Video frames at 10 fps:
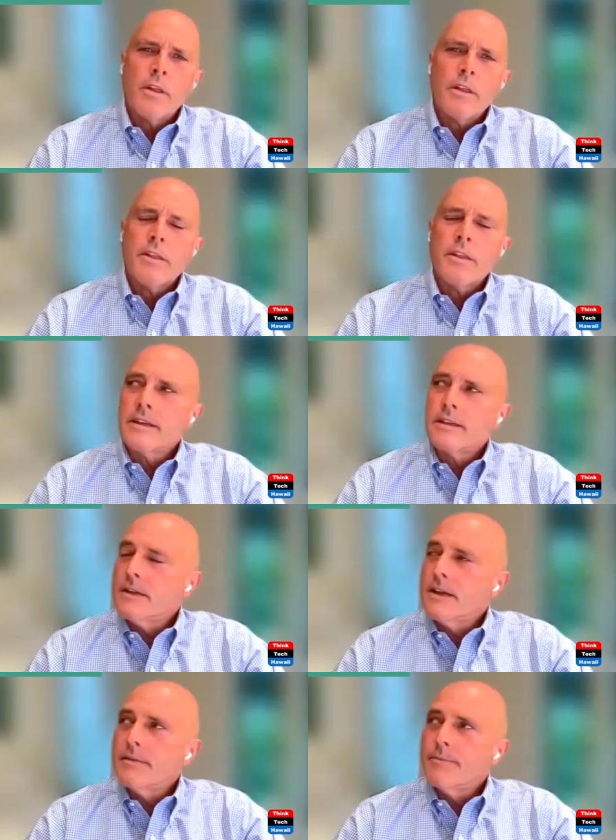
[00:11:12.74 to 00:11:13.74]
things
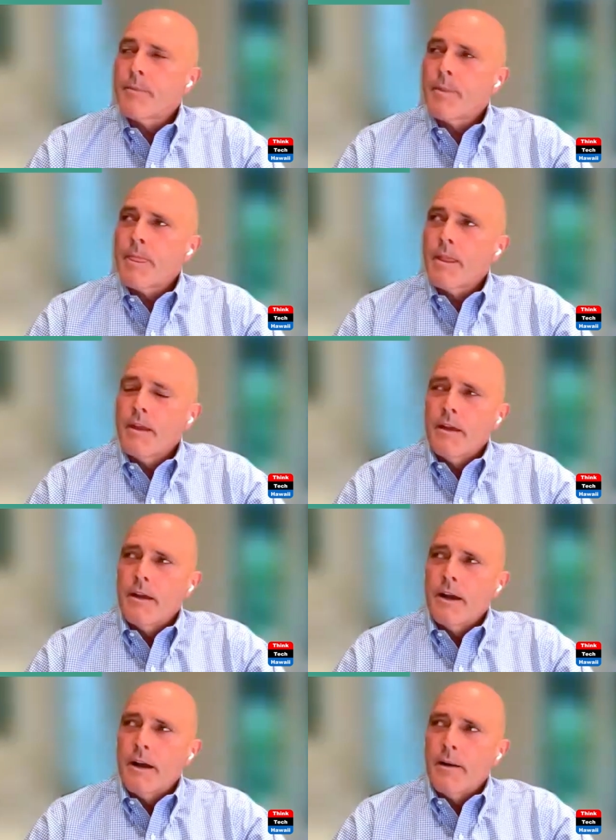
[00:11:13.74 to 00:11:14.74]
that,
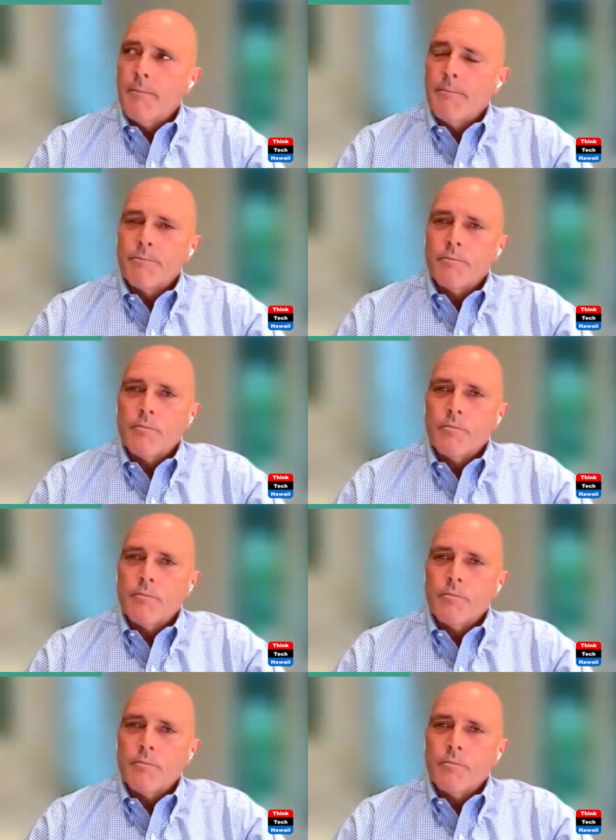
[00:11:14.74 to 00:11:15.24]
um,